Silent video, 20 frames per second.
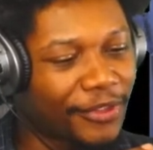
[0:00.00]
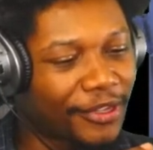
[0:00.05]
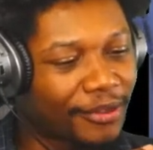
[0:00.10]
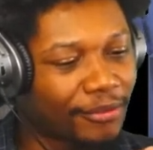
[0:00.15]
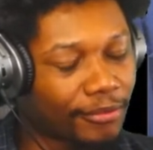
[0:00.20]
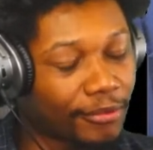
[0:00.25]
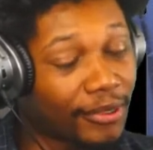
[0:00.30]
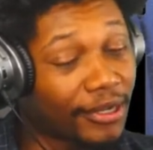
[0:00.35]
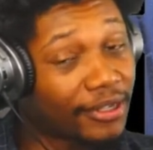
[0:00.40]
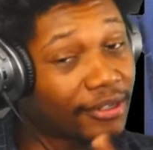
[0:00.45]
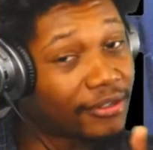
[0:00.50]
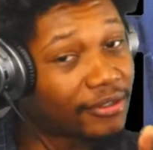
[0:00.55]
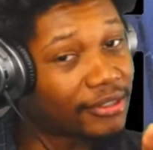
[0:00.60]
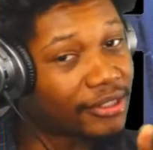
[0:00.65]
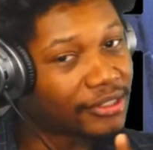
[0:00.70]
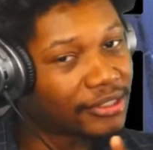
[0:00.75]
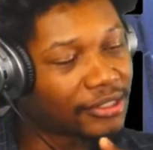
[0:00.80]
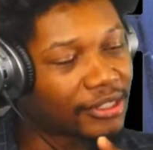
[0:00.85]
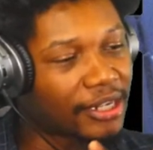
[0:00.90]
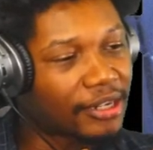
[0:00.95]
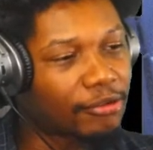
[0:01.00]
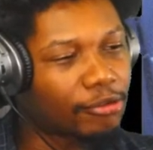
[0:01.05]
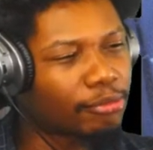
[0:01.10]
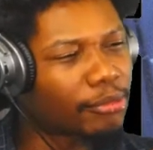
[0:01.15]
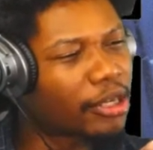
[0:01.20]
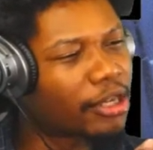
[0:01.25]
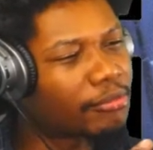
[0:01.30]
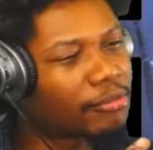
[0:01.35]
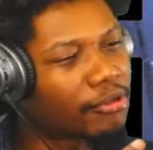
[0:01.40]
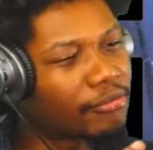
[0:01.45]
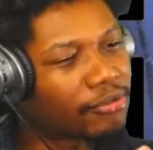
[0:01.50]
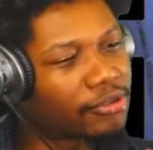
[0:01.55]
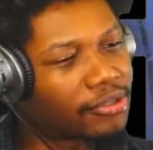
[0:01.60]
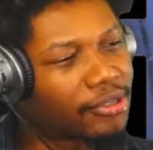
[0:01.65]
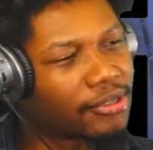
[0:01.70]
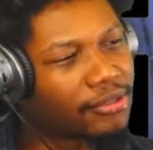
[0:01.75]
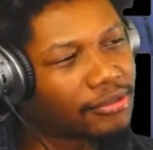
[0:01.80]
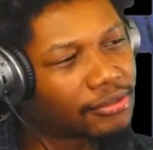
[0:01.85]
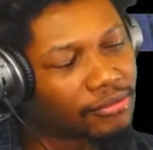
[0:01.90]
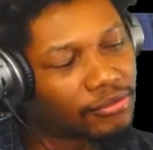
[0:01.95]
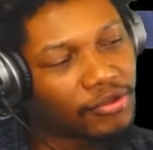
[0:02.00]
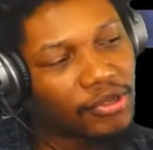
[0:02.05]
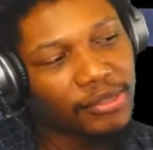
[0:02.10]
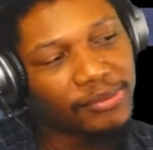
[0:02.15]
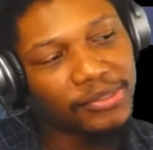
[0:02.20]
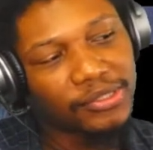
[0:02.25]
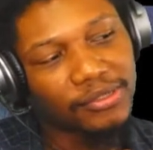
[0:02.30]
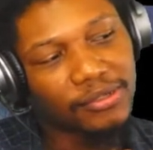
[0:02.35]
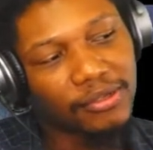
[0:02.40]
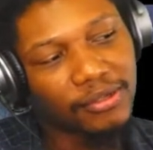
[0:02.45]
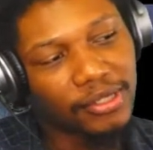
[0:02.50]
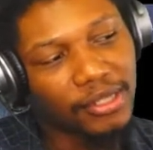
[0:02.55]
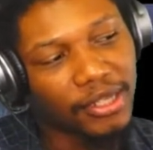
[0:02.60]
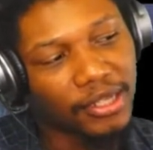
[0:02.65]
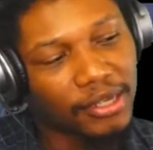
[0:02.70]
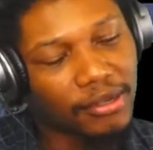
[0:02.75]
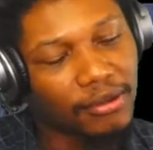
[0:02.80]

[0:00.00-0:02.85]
But when I hear this, it kind of reminds me of another Duwap song that, like, I